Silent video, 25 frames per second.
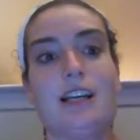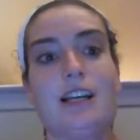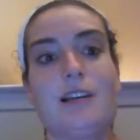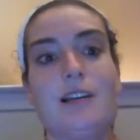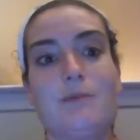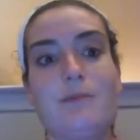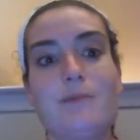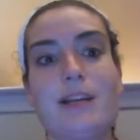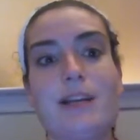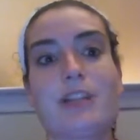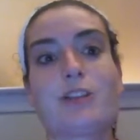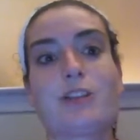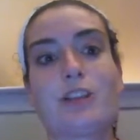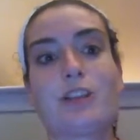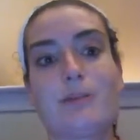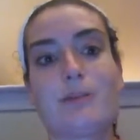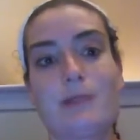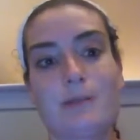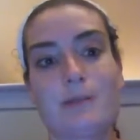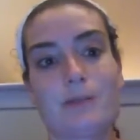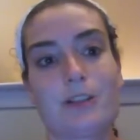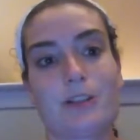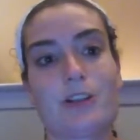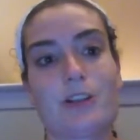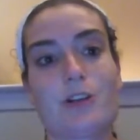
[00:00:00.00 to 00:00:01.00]
make sure that
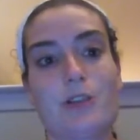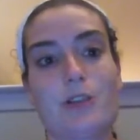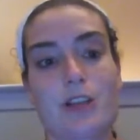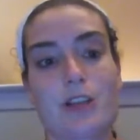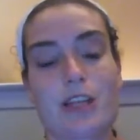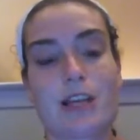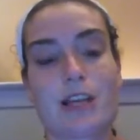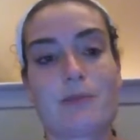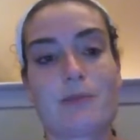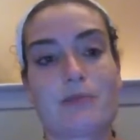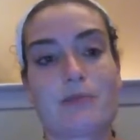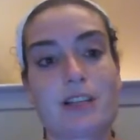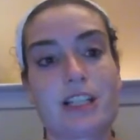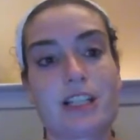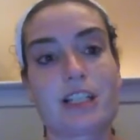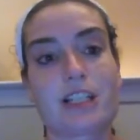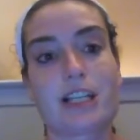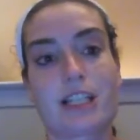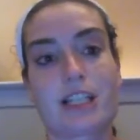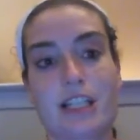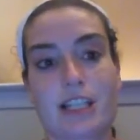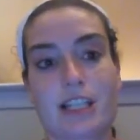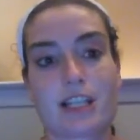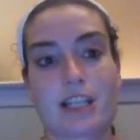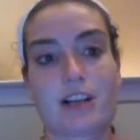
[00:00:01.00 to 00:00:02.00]
people know that they appreciate
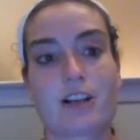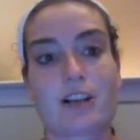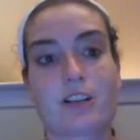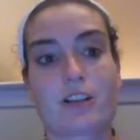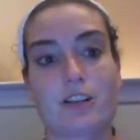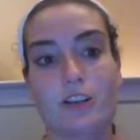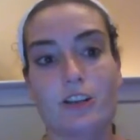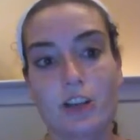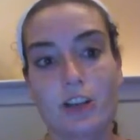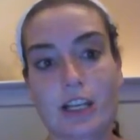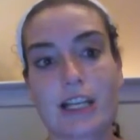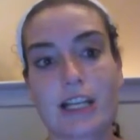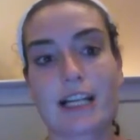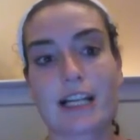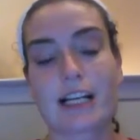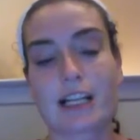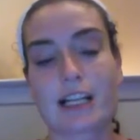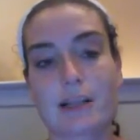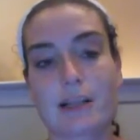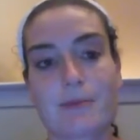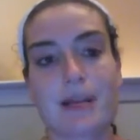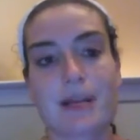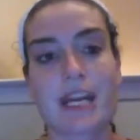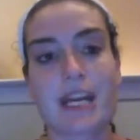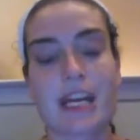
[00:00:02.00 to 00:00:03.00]
that they're looking at
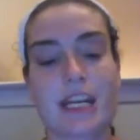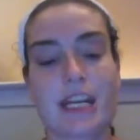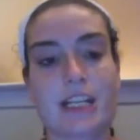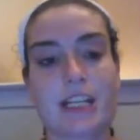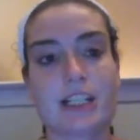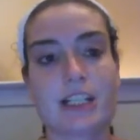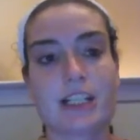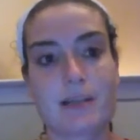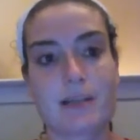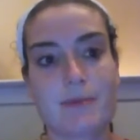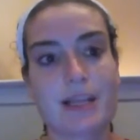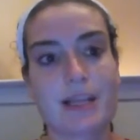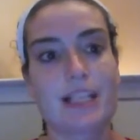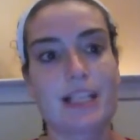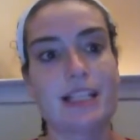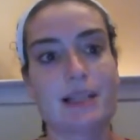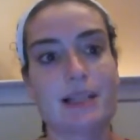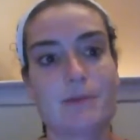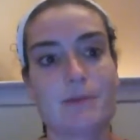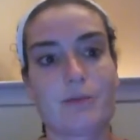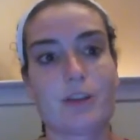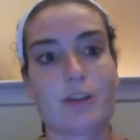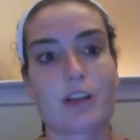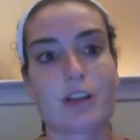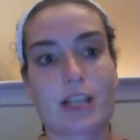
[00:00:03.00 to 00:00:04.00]
your page, and it makes
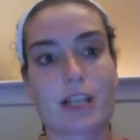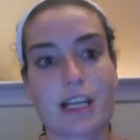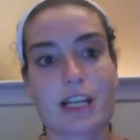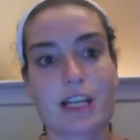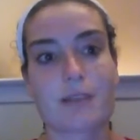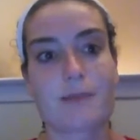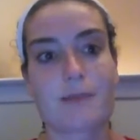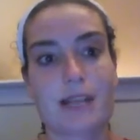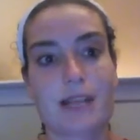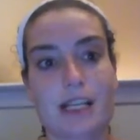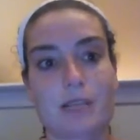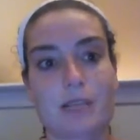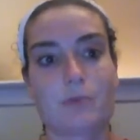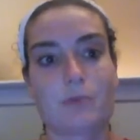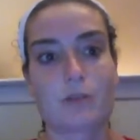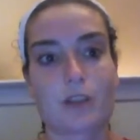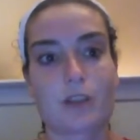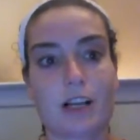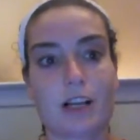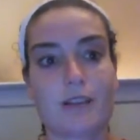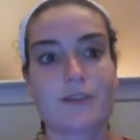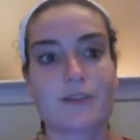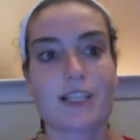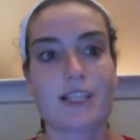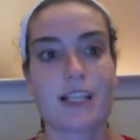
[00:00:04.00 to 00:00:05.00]
them look at your page more
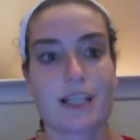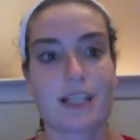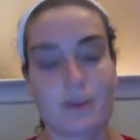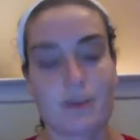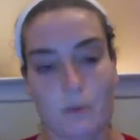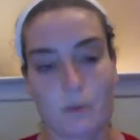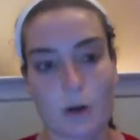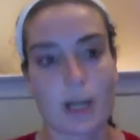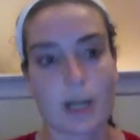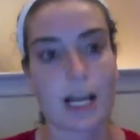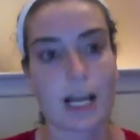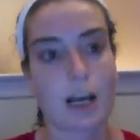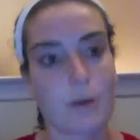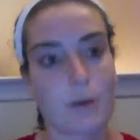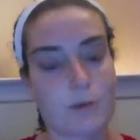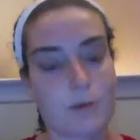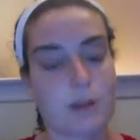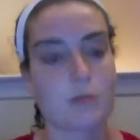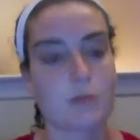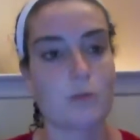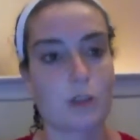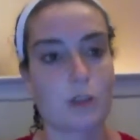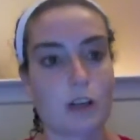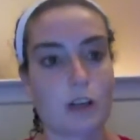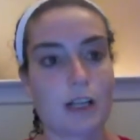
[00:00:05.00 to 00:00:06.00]
often and want to help you
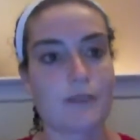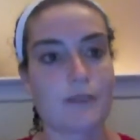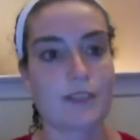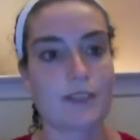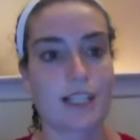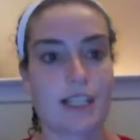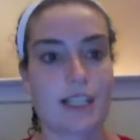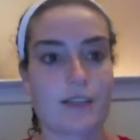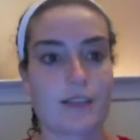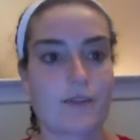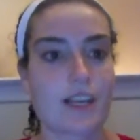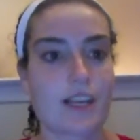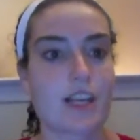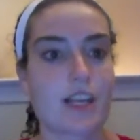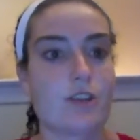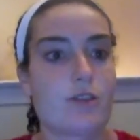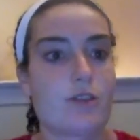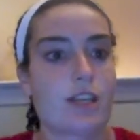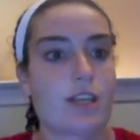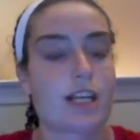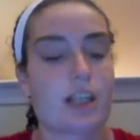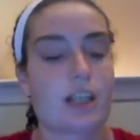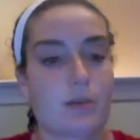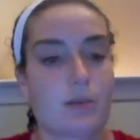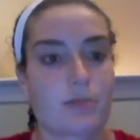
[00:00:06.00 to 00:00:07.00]
more often if they know
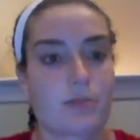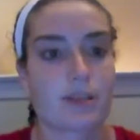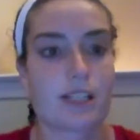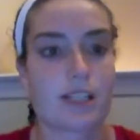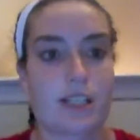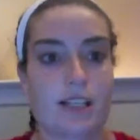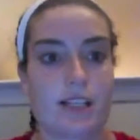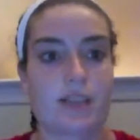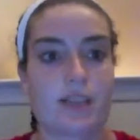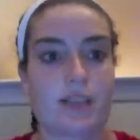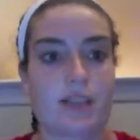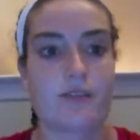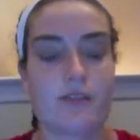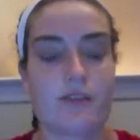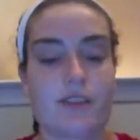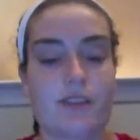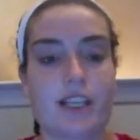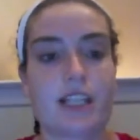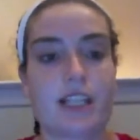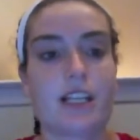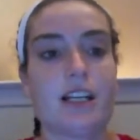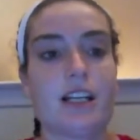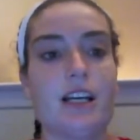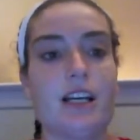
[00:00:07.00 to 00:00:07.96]
that you're appreciative of it.